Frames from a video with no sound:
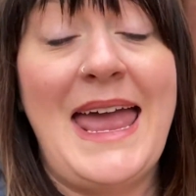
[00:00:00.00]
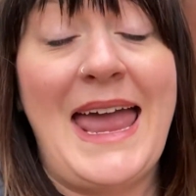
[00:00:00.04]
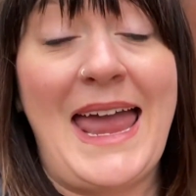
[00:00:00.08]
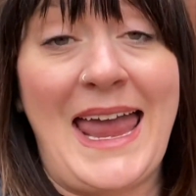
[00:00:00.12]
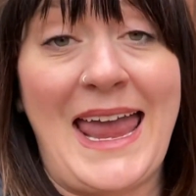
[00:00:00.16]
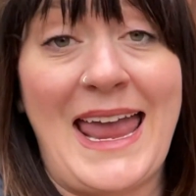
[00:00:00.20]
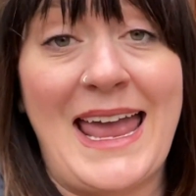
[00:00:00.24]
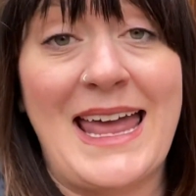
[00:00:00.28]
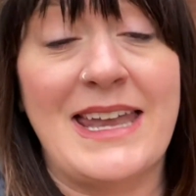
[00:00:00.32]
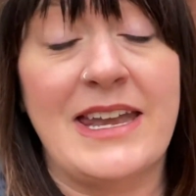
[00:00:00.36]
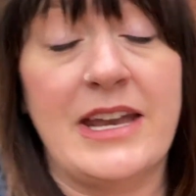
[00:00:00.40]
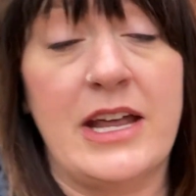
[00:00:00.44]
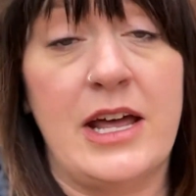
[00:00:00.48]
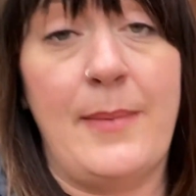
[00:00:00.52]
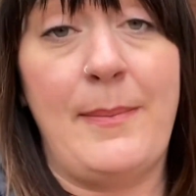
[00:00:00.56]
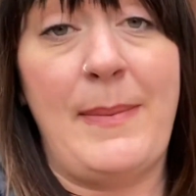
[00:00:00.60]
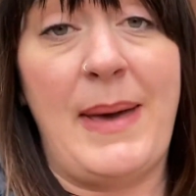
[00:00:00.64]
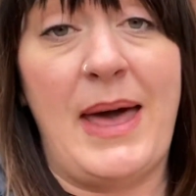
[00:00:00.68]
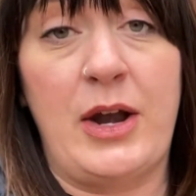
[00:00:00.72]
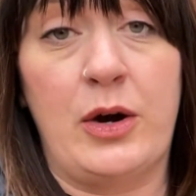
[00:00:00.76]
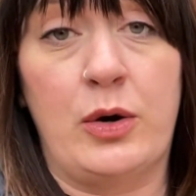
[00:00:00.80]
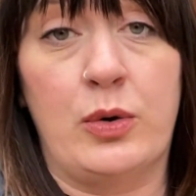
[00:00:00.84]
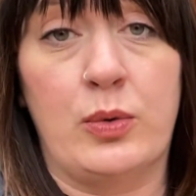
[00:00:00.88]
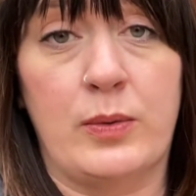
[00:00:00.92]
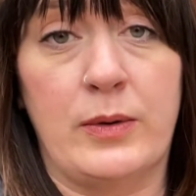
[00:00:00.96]
and a
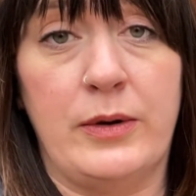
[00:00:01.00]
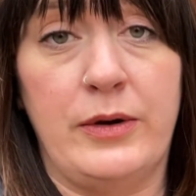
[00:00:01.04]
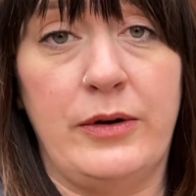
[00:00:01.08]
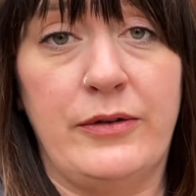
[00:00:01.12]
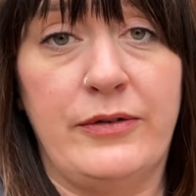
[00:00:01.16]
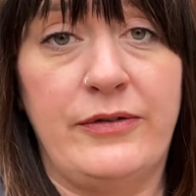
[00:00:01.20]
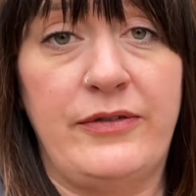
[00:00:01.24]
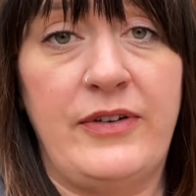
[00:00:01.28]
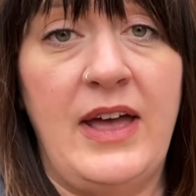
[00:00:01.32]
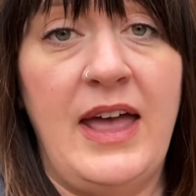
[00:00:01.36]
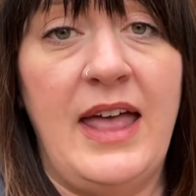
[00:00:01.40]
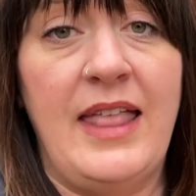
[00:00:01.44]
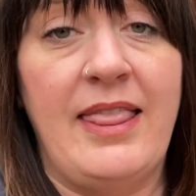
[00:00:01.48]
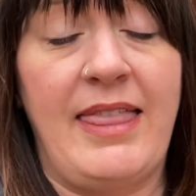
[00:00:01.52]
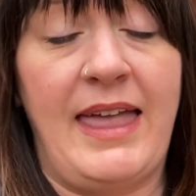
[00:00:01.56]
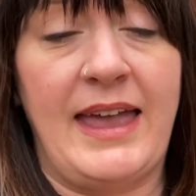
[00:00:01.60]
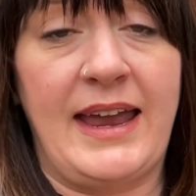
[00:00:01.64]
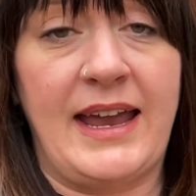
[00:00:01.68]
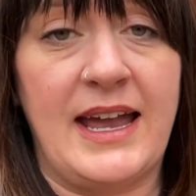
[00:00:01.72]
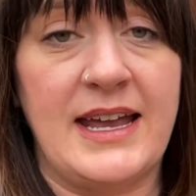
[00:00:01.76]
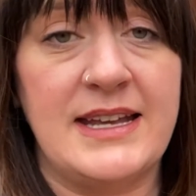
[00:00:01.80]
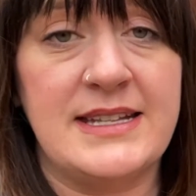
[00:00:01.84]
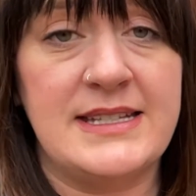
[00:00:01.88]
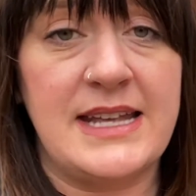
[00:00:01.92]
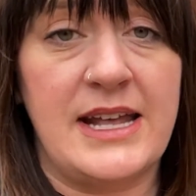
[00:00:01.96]
metal roof. Like
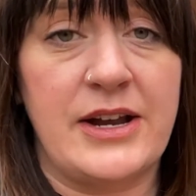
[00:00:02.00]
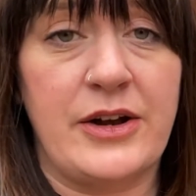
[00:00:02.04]
I said